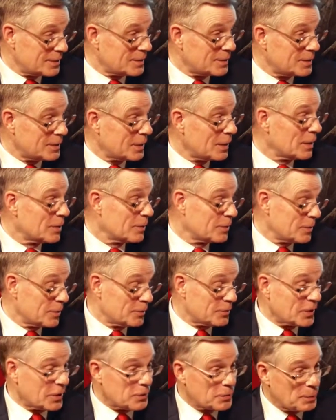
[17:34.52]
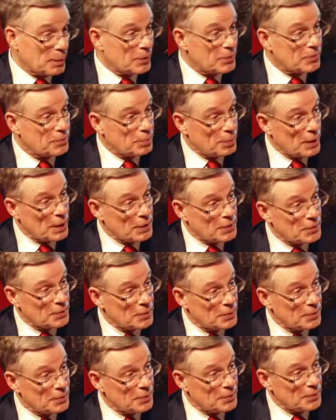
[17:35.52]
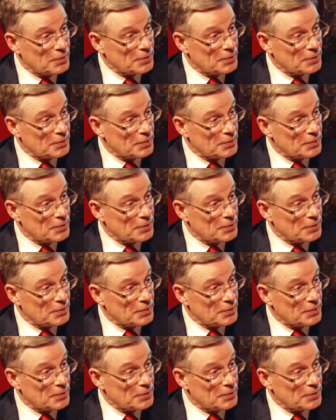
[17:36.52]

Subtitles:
The 6 months prior to the